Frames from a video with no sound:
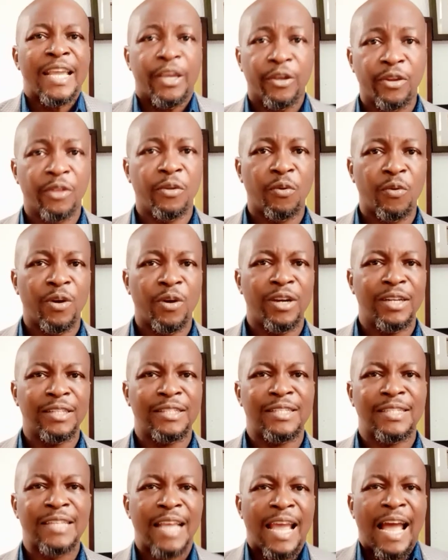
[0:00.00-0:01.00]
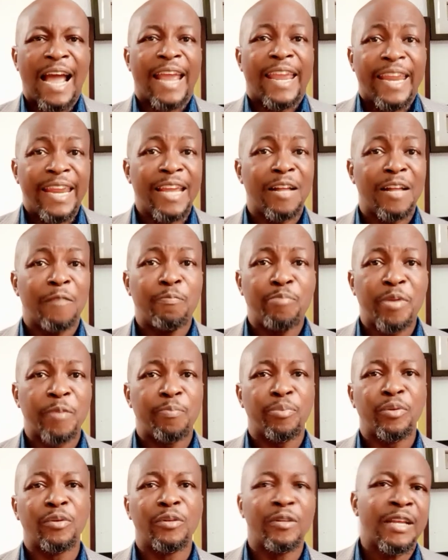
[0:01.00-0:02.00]
In other words, I help
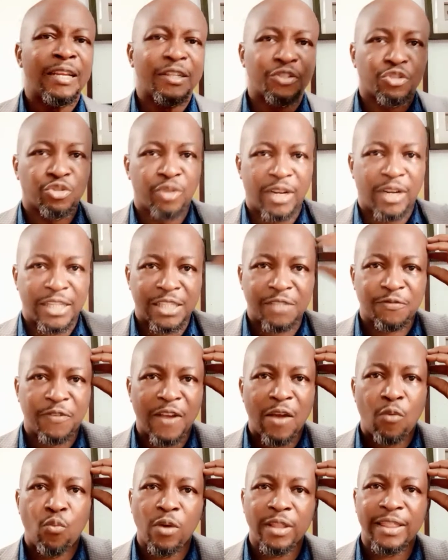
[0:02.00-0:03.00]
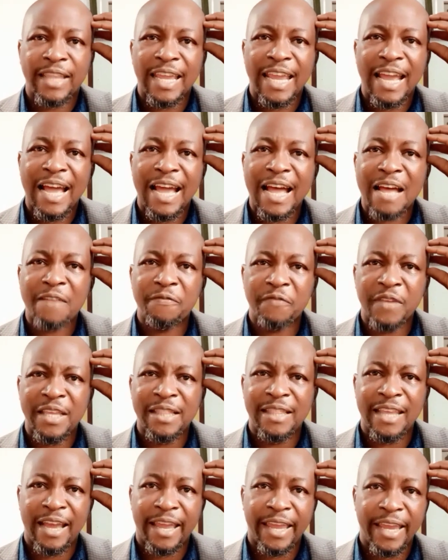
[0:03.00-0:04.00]
people transfer what they have
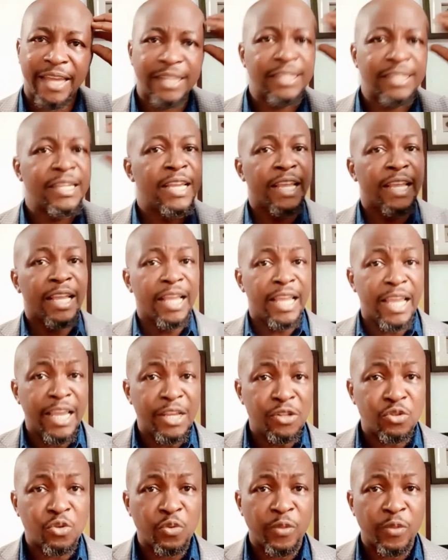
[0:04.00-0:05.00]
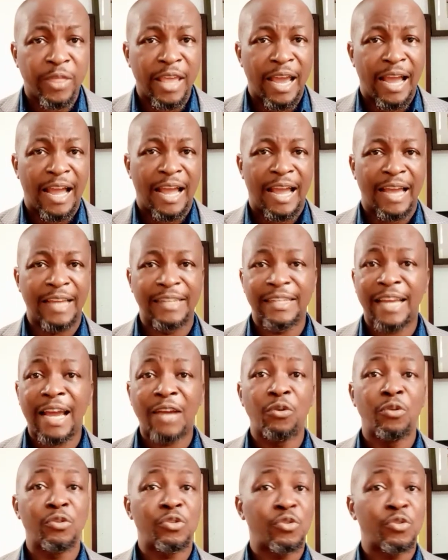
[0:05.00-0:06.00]
in their head into their hand
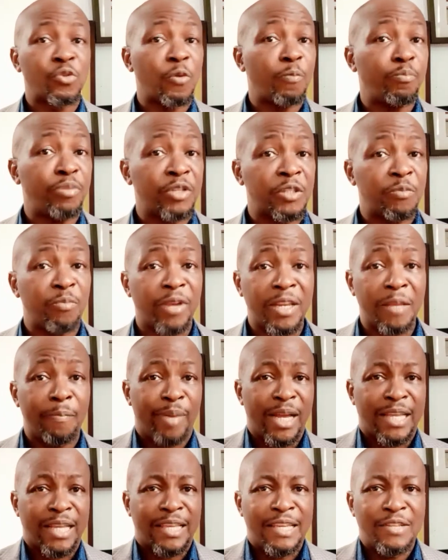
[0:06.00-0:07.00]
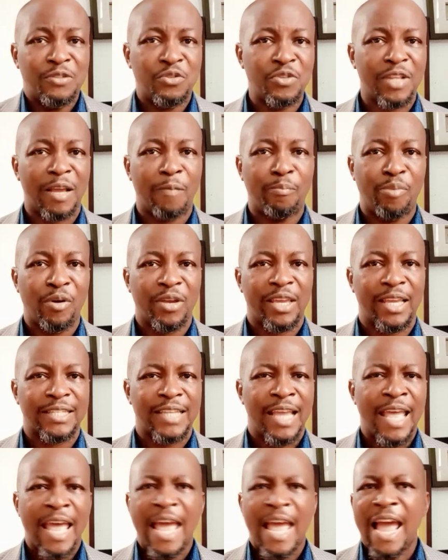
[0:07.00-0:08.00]
and also put money back into their
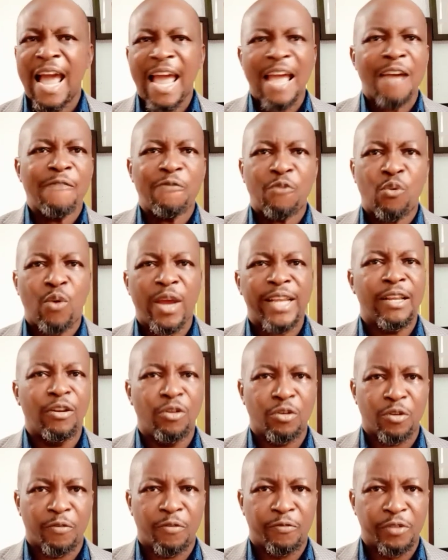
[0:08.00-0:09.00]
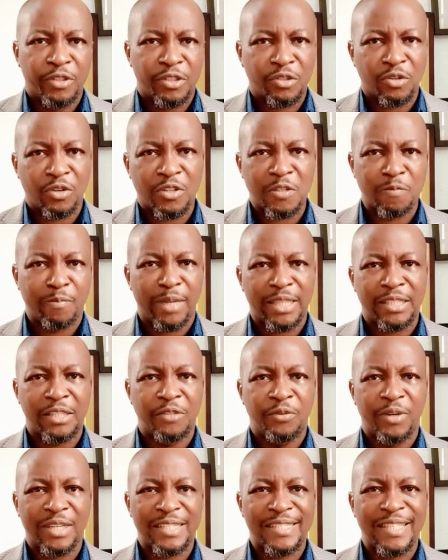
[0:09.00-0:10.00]
pocket. I have quite a lot of resource
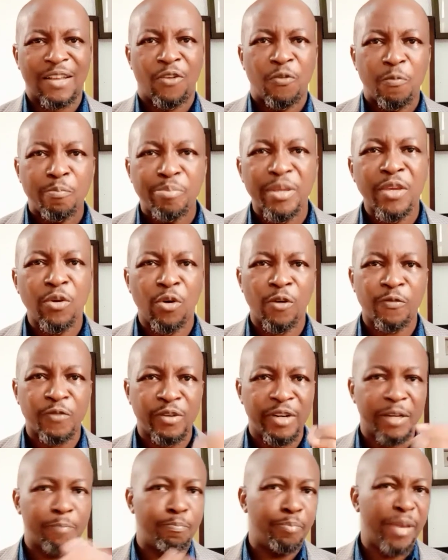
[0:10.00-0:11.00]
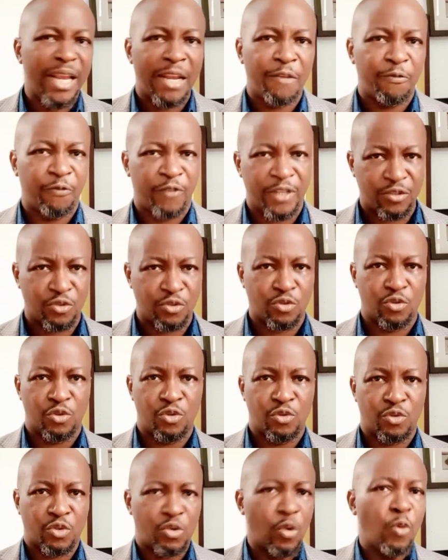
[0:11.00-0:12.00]
materials that will be of great benefit to
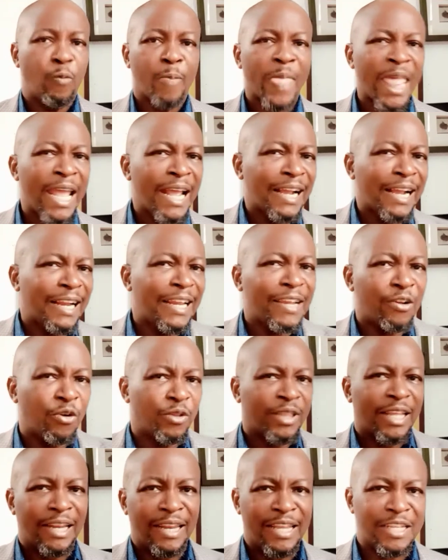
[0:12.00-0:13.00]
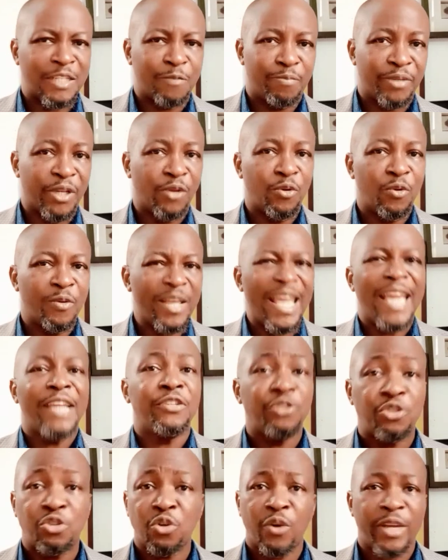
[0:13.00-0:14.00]
you. So click on the links below,
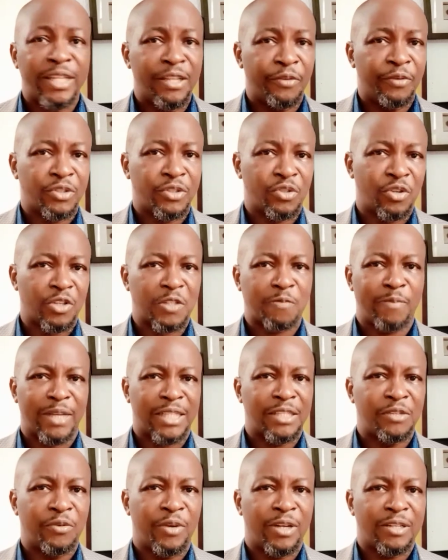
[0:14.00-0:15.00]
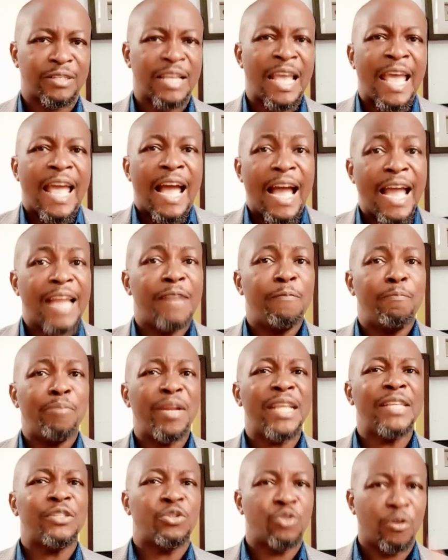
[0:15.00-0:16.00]
enjoy the resource materials, and
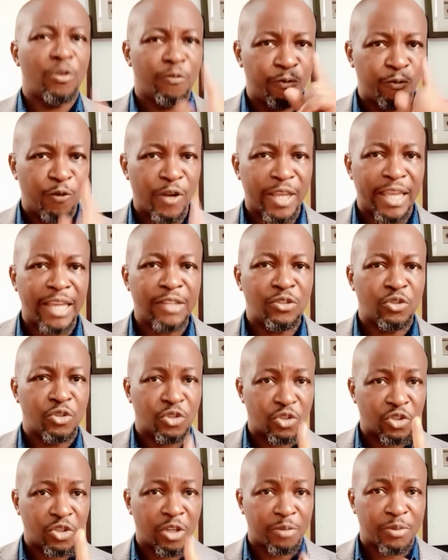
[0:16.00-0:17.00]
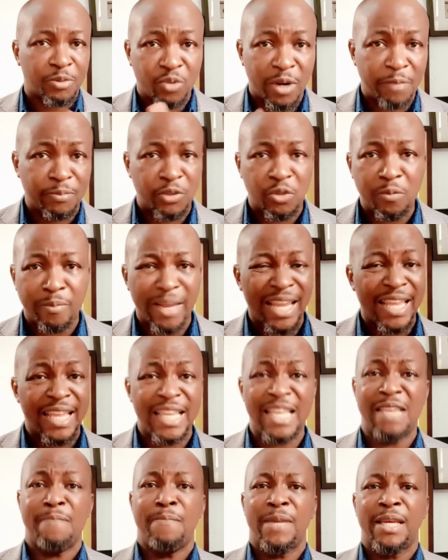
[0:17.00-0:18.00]
please don't forget to subscribe to my
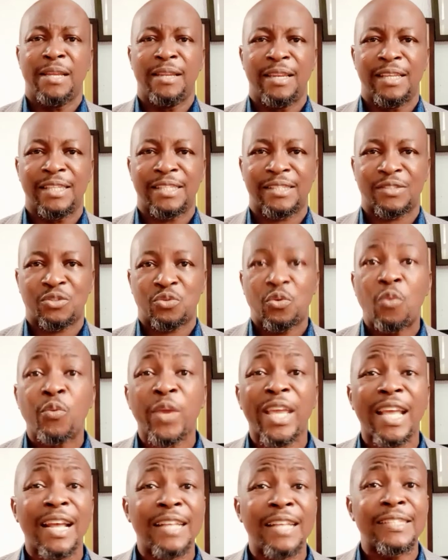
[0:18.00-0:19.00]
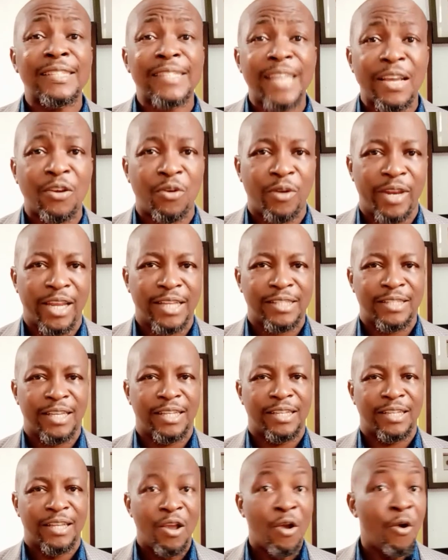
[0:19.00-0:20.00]
email list so we can stay
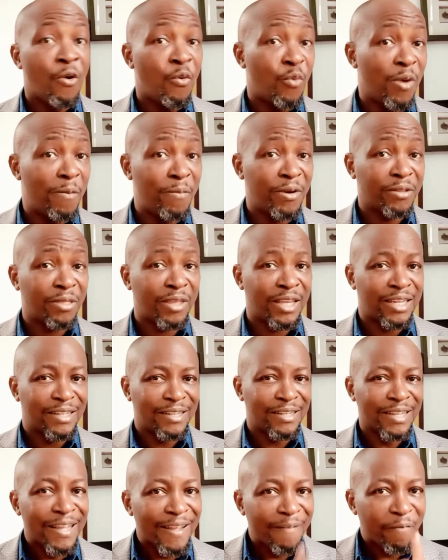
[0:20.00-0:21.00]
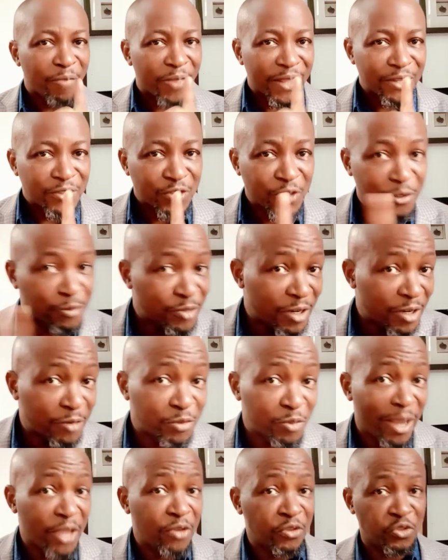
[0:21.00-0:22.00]
connected. One more thing, subscribe
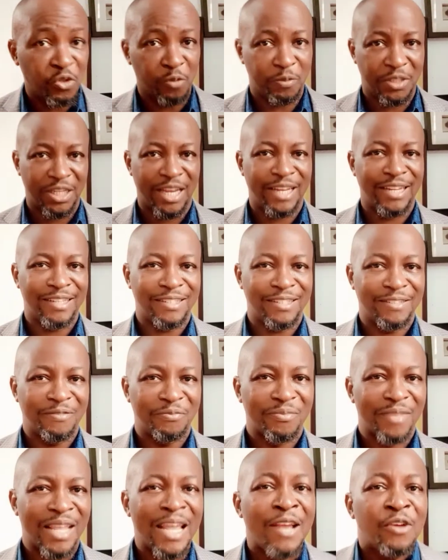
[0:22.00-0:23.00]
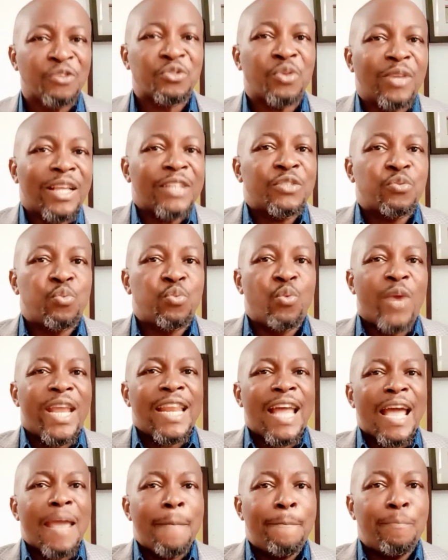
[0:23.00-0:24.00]
to my YouTube channel so that
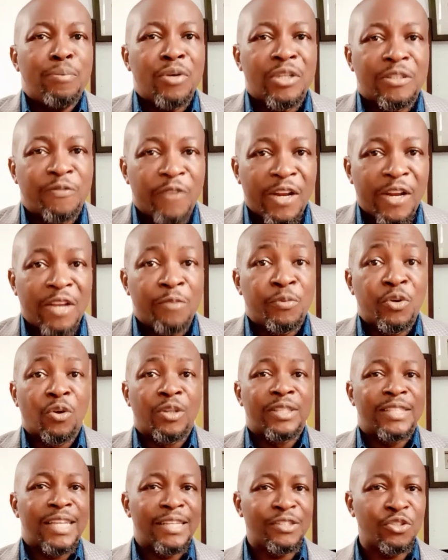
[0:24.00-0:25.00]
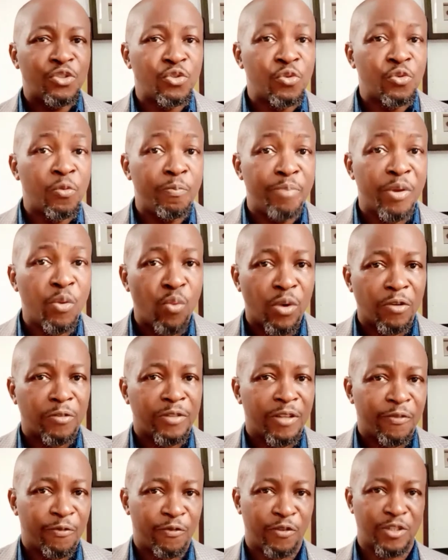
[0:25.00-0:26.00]
when I post valuable contents, you'll be one
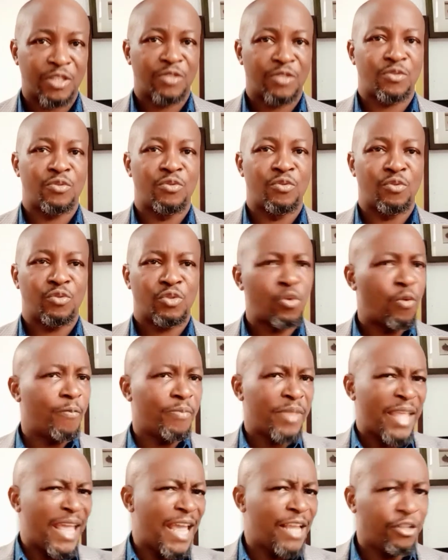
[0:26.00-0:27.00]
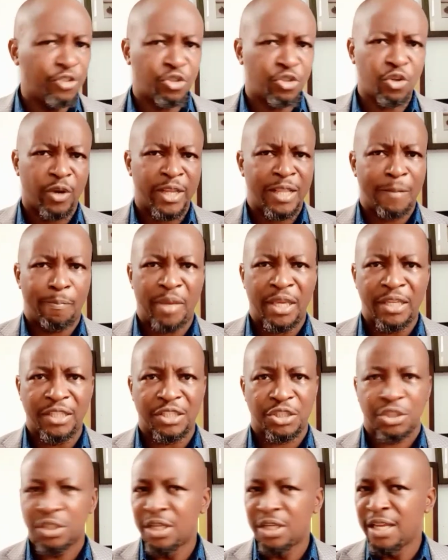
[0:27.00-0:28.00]
of the first to know. So enjoy the
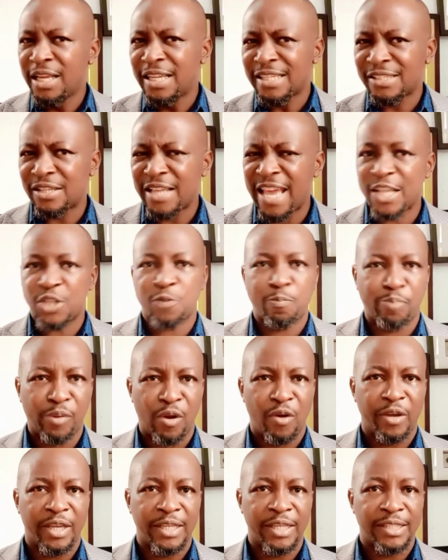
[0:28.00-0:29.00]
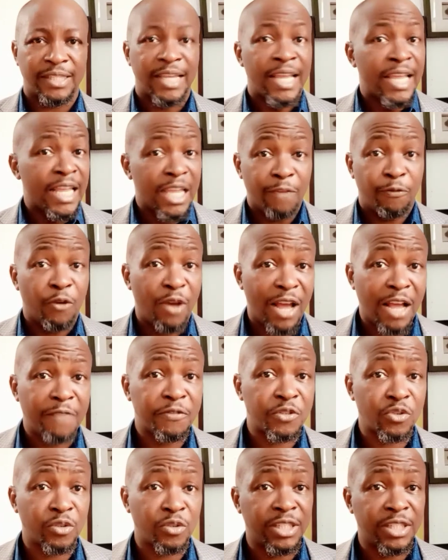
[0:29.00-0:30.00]
page, explore it. If you
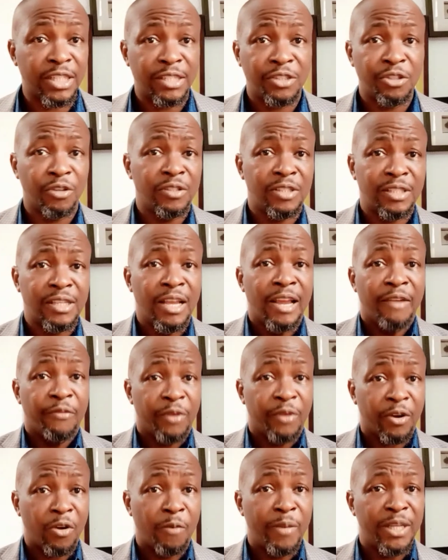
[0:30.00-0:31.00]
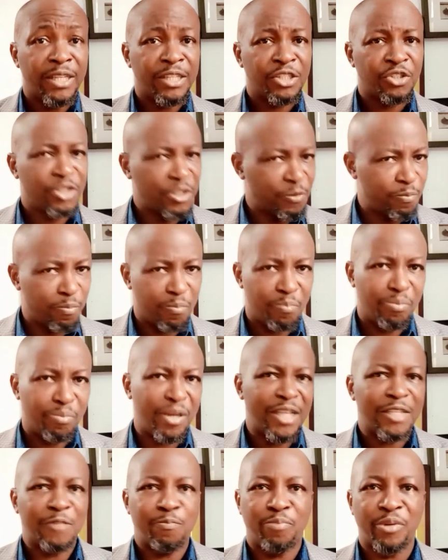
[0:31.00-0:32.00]
have suggestions, recommendations,
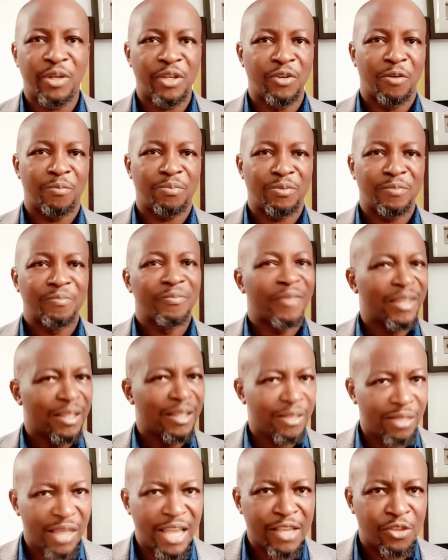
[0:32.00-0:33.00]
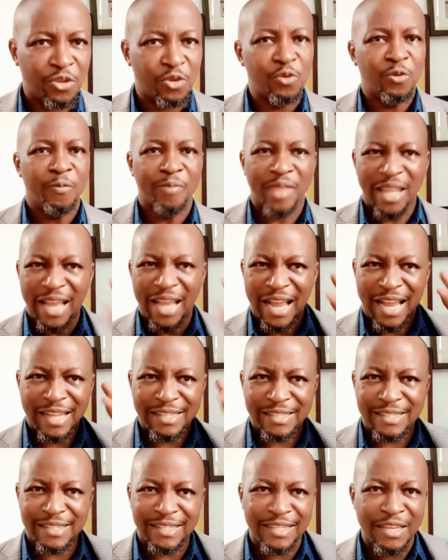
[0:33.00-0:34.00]
please put it up. Thank you,
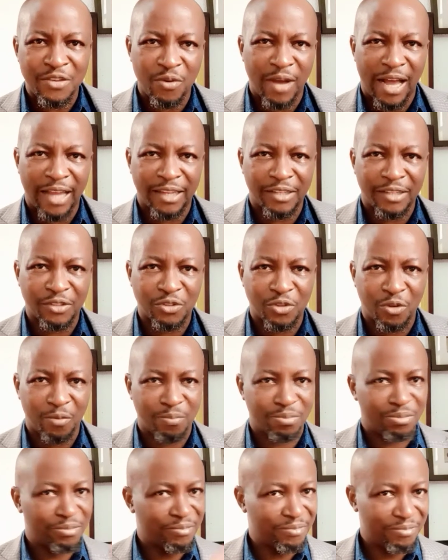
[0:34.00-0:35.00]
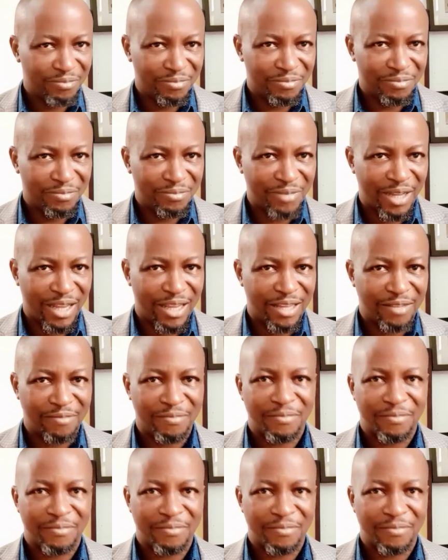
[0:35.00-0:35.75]
and see you at the top. Bye.